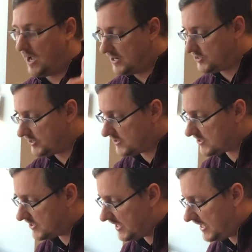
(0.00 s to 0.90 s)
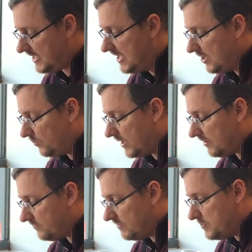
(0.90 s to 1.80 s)
As you can see, we have
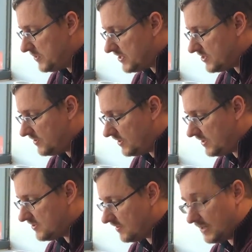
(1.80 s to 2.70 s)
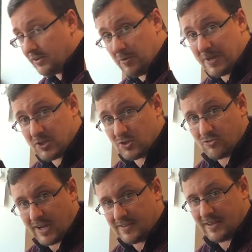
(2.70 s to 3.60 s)
repositioned these so they look a bit
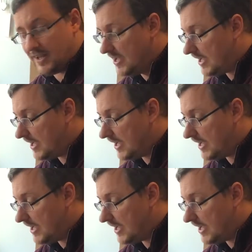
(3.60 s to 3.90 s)
straighter,